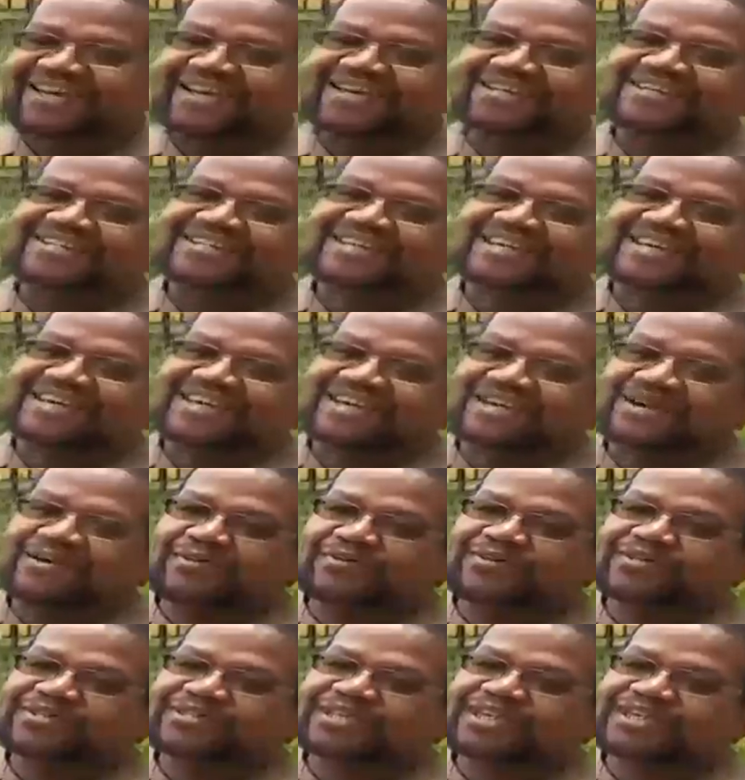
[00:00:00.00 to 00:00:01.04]
And uh,
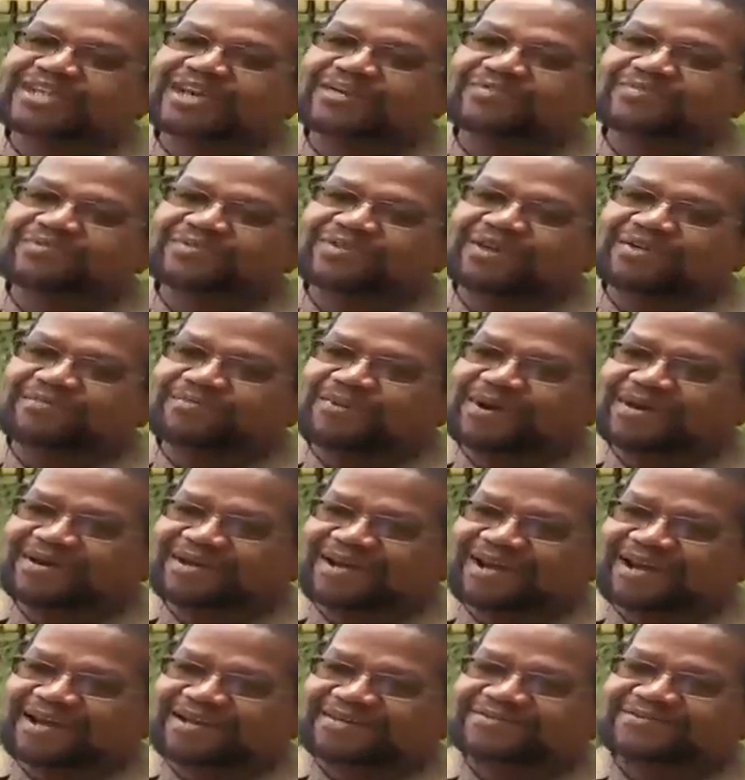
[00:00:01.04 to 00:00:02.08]
we set up with a
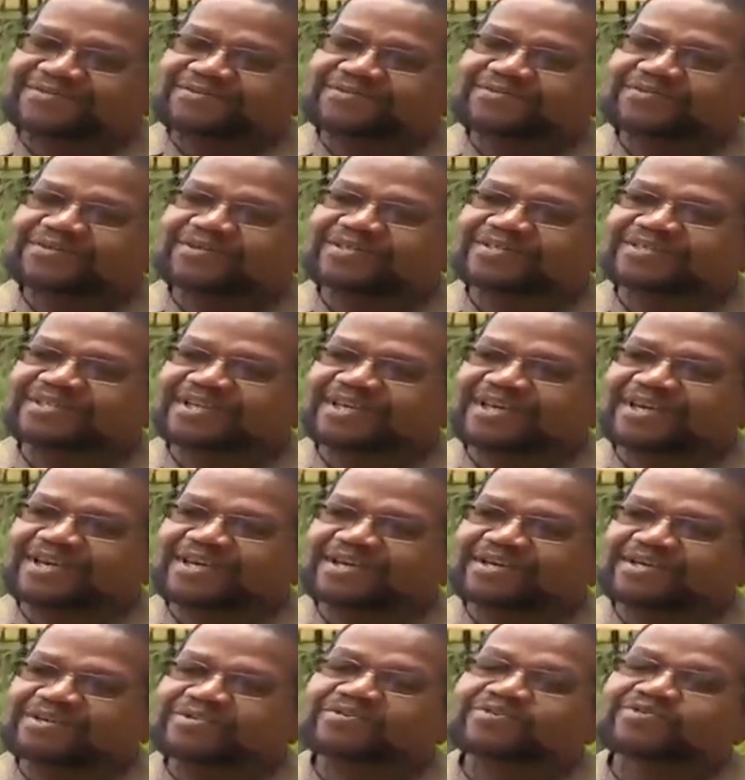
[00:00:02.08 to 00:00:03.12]
partner who is uh,
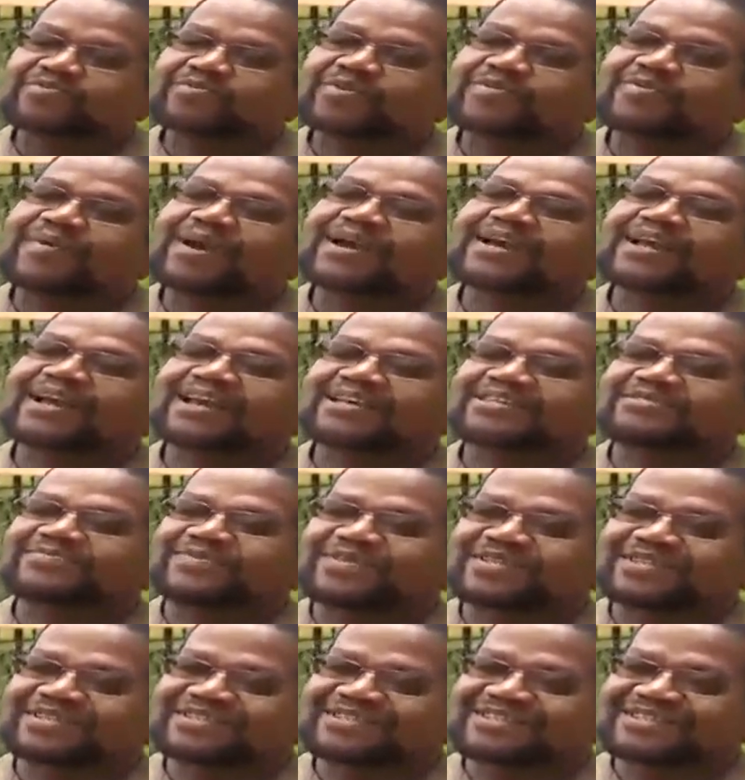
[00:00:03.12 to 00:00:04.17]
used to be my
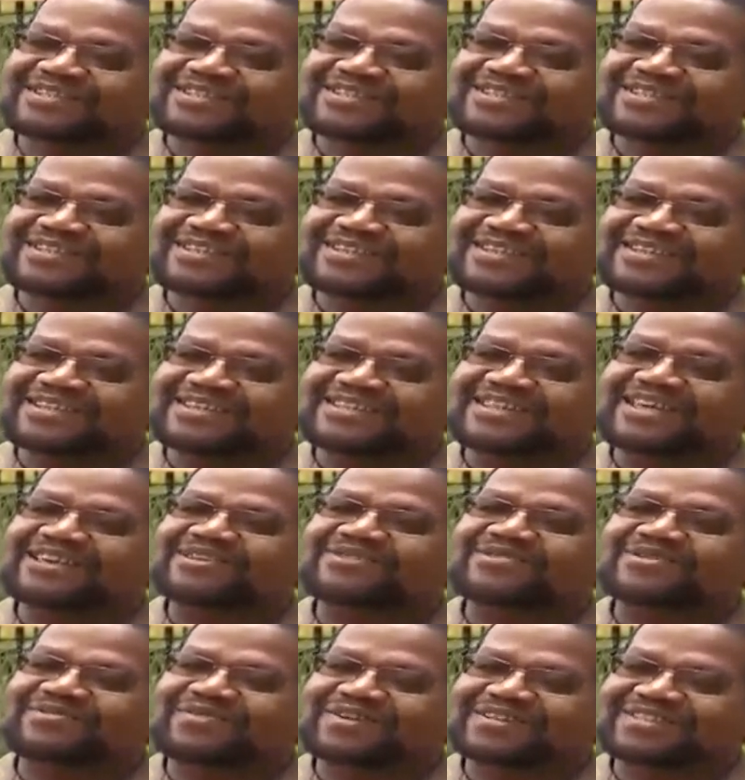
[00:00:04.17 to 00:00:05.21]
classmate okay, in,
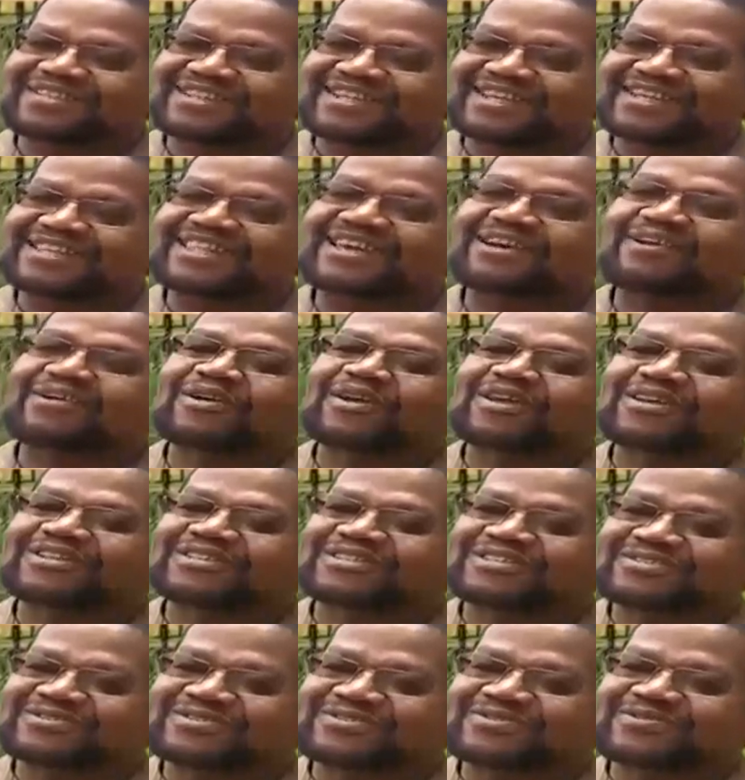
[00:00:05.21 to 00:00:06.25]
in, university, in, uh -huh. in
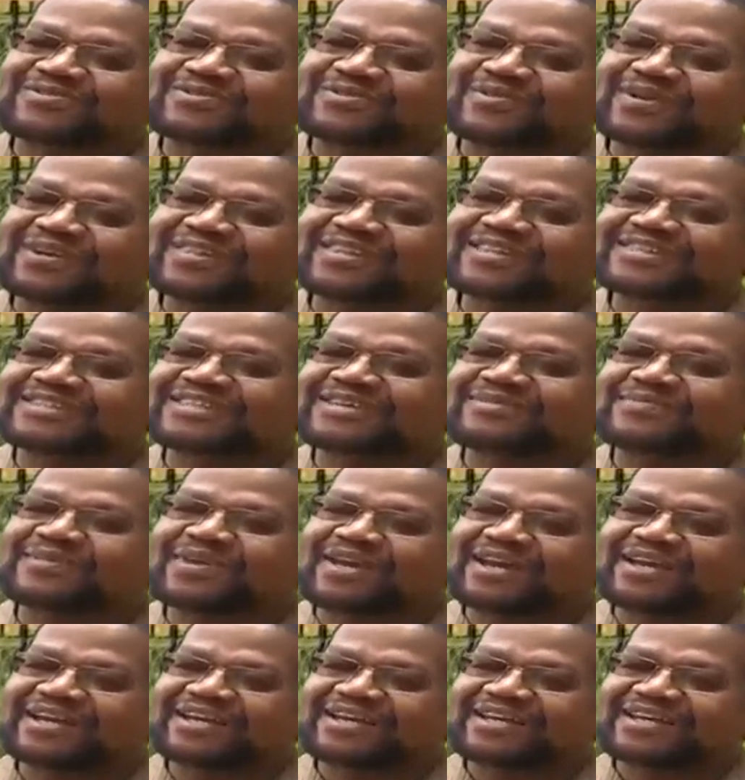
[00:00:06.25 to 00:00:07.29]
college. Okay. We were in the same
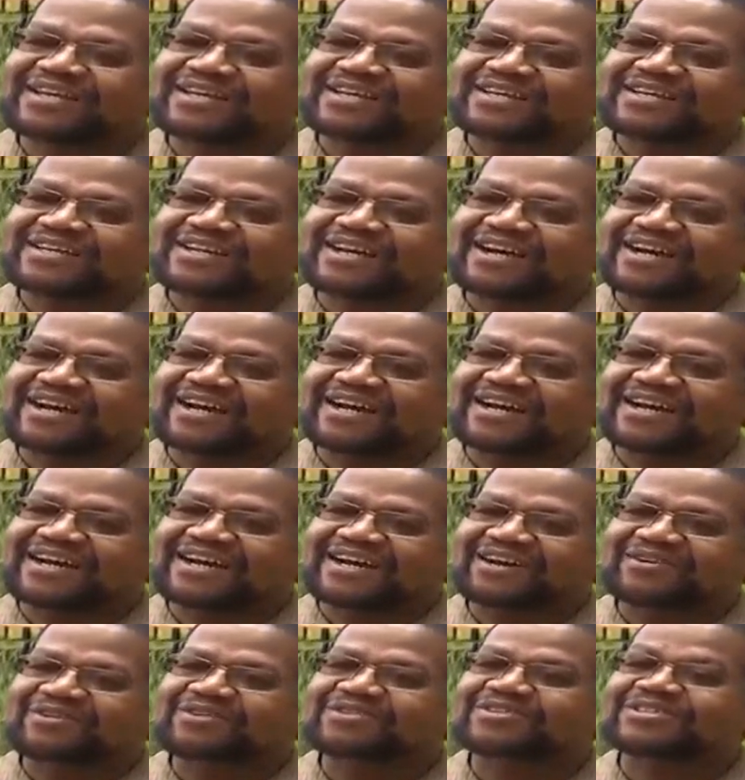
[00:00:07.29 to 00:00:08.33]
year, uh,
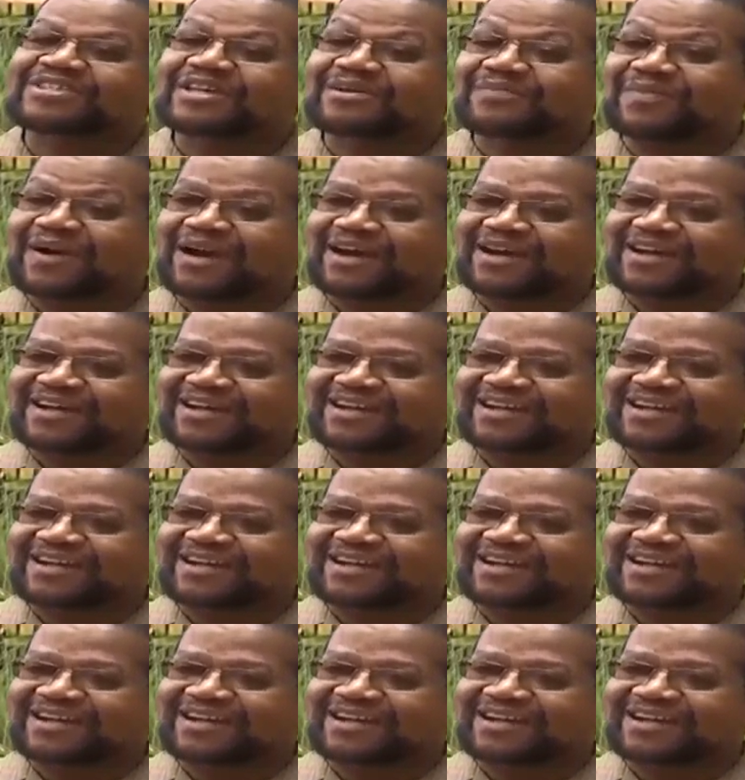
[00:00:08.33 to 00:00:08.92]
uh, called Chema.